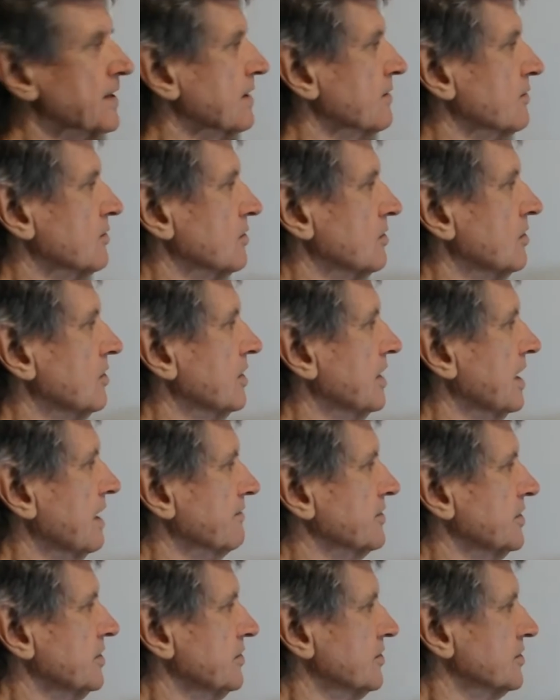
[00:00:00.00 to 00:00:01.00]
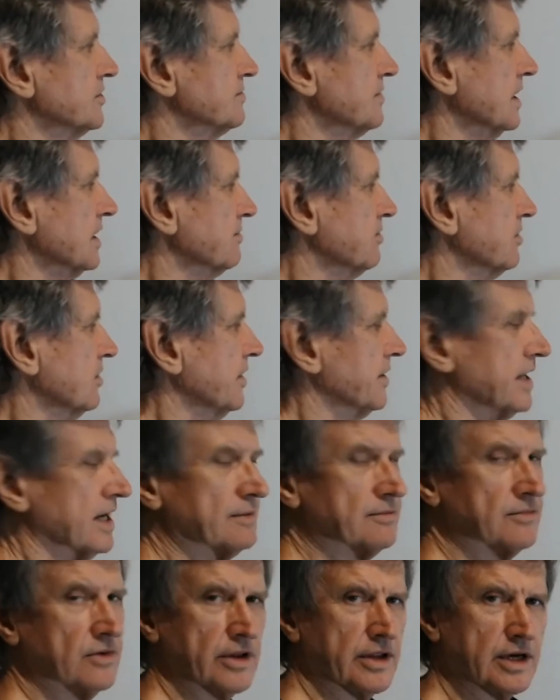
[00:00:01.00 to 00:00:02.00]
Well, all you have to do is multiply that
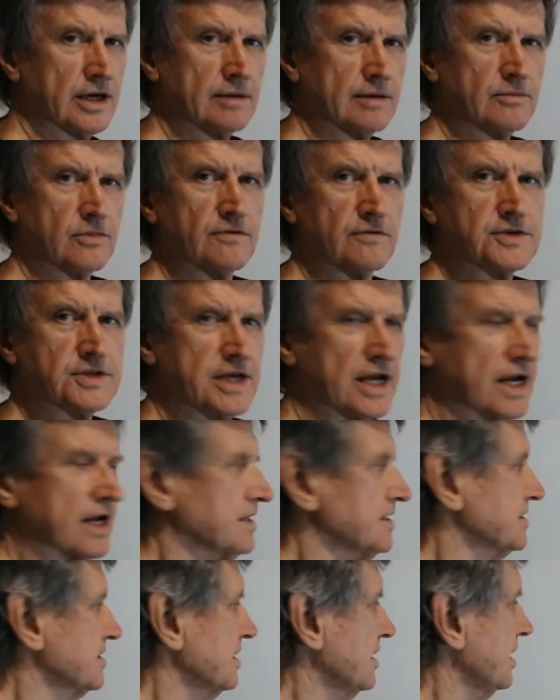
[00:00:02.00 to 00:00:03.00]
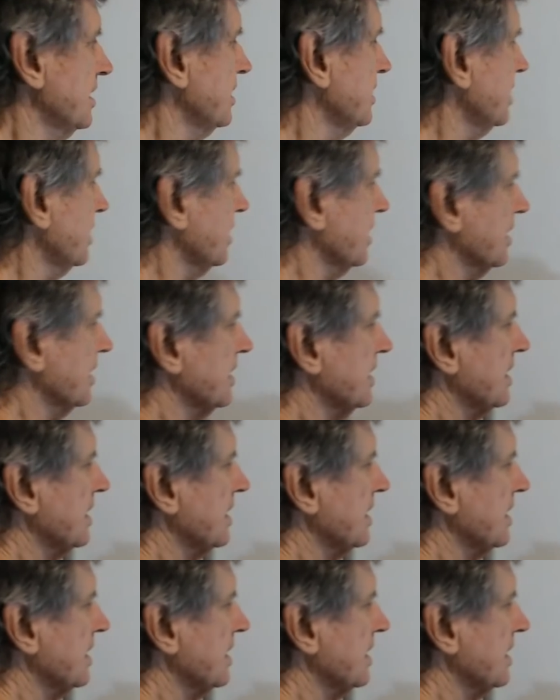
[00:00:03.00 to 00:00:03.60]
by the number of seconds in a year.